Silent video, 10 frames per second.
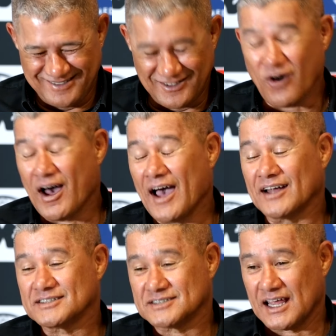No, I
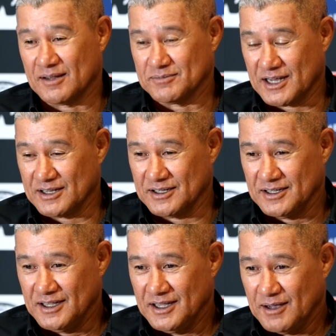understand. I'm trying
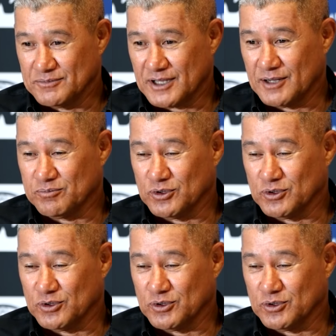to